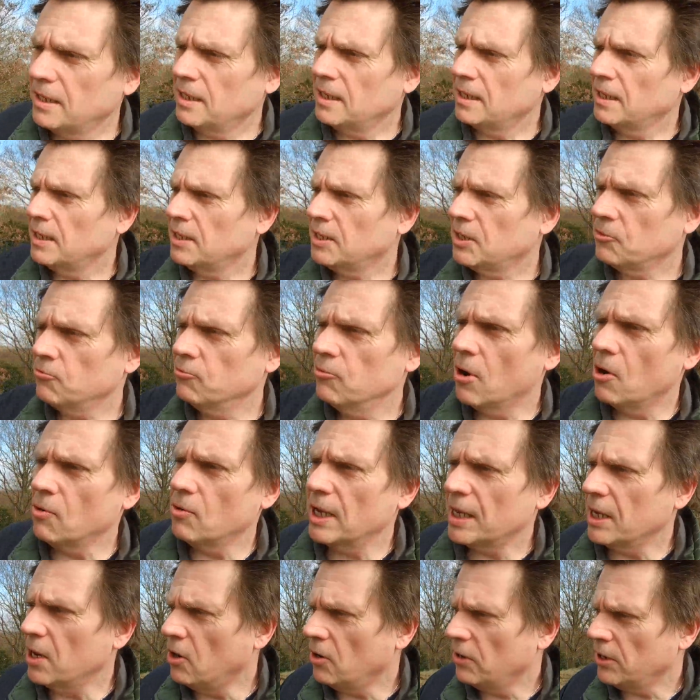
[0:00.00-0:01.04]
It's
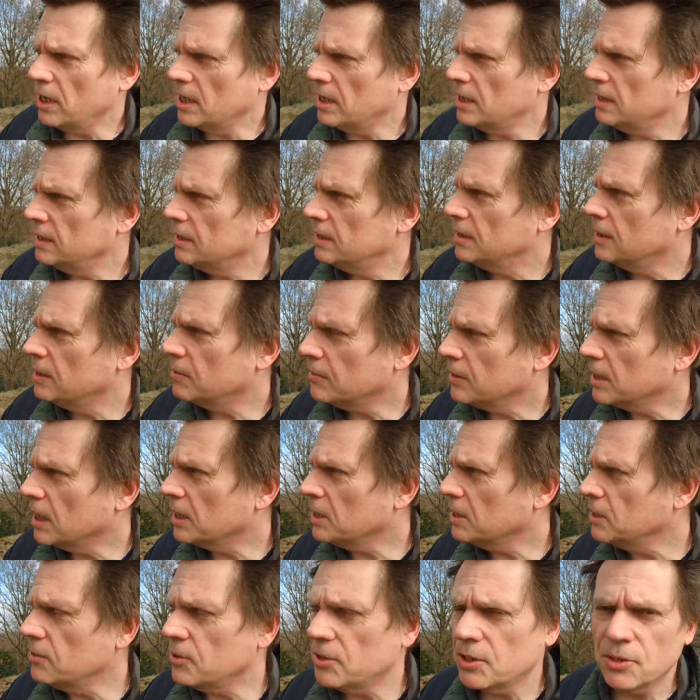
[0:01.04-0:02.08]
rolling on. I'm getting
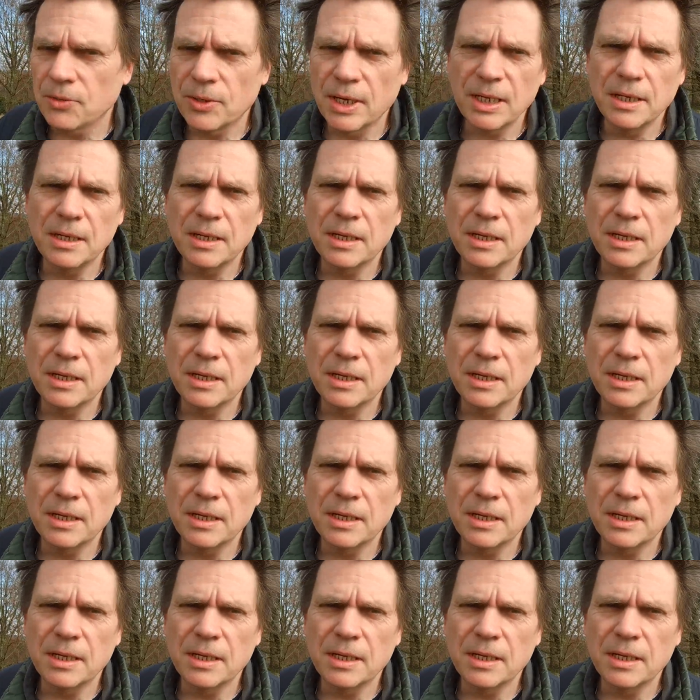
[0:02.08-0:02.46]
used to it.